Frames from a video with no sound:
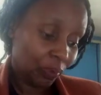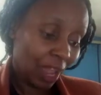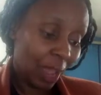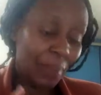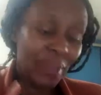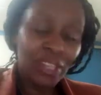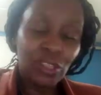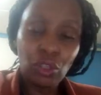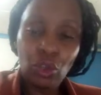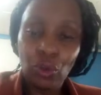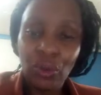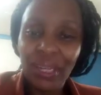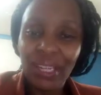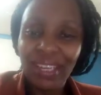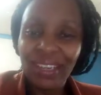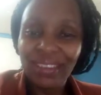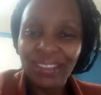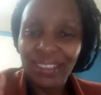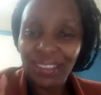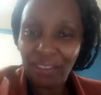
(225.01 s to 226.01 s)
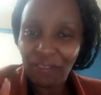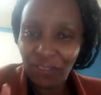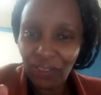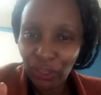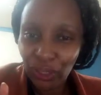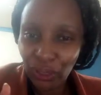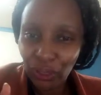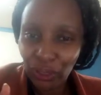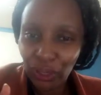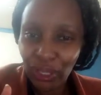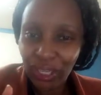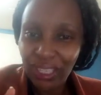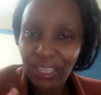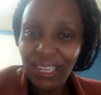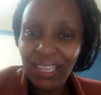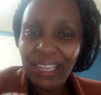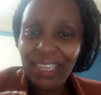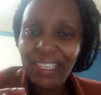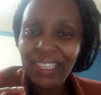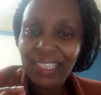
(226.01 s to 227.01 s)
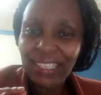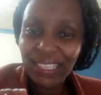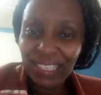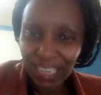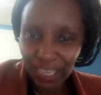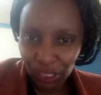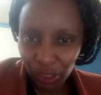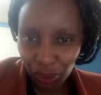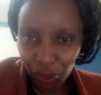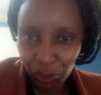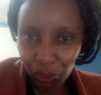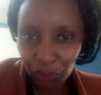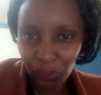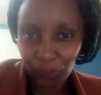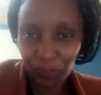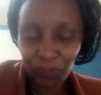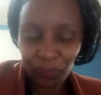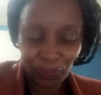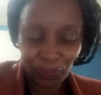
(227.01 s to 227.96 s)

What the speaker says: Reservation section.